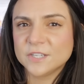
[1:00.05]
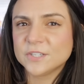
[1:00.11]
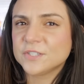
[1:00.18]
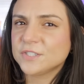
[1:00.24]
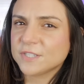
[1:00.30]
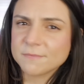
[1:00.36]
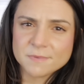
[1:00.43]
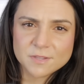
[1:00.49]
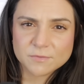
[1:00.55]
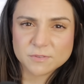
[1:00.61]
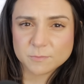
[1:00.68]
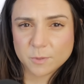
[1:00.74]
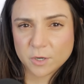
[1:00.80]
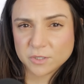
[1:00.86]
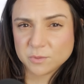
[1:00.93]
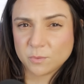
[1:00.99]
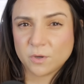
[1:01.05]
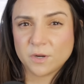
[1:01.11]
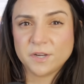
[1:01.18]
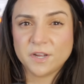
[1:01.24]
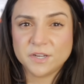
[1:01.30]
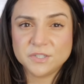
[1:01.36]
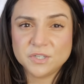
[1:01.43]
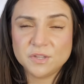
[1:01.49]
some of those parts were a
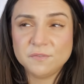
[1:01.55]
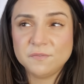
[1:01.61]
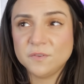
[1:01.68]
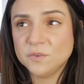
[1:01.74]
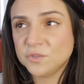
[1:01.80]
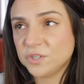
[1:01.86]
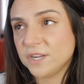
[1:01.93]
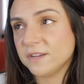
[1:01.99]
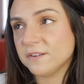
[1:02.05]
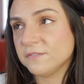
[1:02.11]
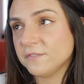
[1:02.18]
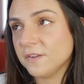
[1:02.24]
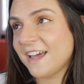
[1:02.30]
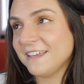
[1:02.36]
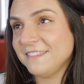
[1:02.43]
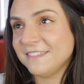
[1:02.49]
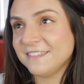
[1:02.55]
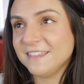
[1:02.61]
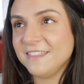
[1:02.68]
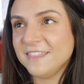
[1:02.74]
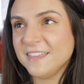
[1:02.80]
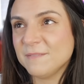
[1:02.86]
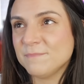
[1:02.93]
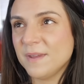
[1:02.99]
nod to the fugitive i
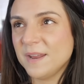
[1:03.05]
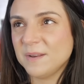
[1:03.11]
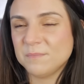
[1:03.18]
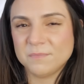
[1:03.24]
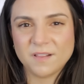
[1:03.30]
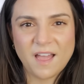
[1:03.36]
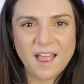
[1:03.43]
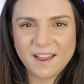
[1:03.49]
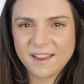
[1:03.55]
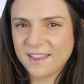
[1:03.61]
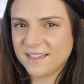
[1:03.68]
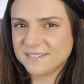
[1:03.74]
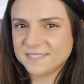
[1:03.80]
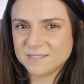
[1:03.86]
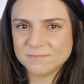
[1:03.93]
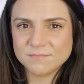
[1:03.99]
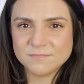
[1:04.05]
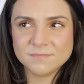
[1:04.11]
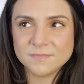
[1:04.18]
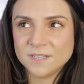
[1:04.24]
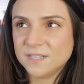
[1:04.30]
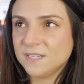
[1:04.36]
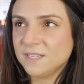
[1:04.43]
think that men in black had some